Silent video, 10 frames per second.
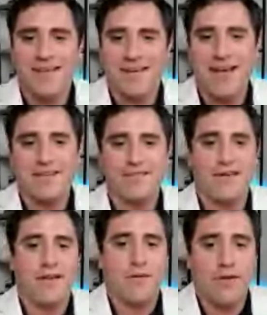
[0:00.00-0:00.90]
Guys,
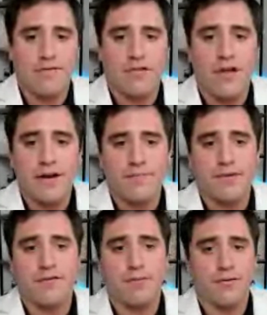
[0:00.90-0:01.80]
today we have a lineup
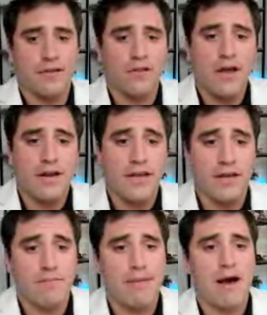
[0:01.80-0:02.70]
that's both enlightening
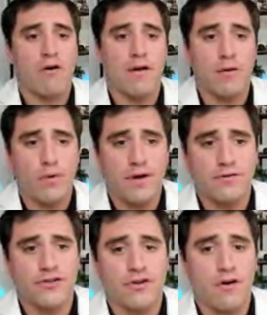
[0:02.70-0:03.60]
and empowering. We are
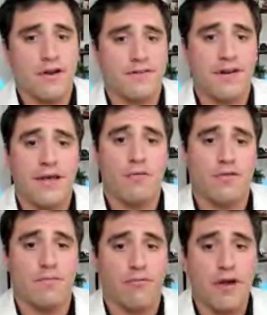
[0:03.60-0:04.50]
starting today with
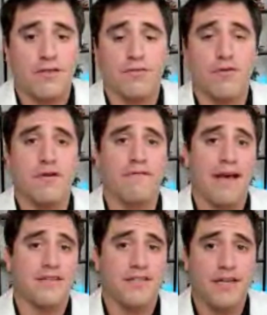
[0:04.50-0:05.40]
the breakthrough in
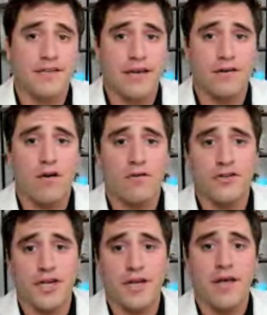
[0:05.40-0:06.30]
vaccine
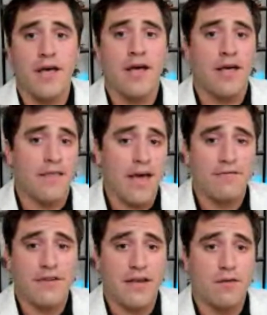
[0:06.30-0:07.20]
technology. The
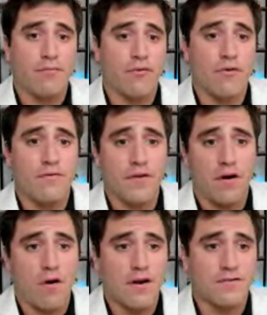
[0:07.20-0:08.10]
FDA approved an
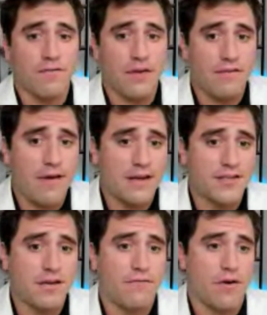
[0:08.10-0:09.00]
RSV
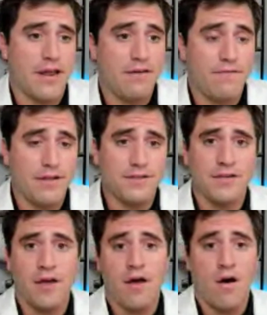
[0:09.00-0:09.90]
vaccine for
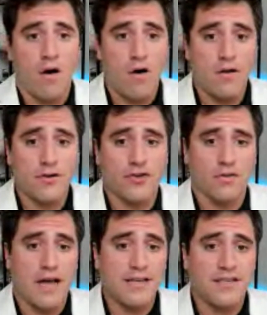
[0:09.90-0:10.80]
infants on
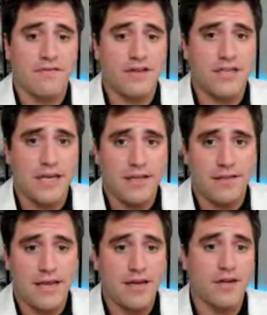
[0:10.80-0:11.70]
July
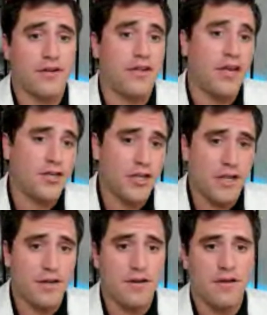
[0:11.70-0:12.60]
17th, in
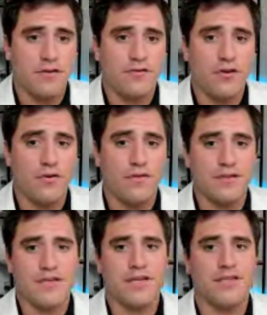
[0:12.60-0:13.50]
addition to
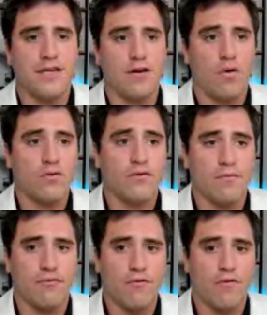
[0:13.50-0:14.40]
the 60 and older
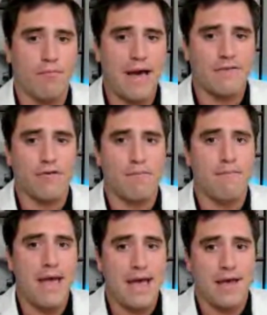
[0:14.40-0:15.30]
approval back from
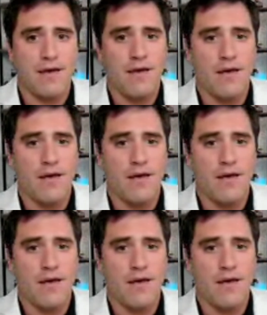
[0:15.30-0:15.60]
May.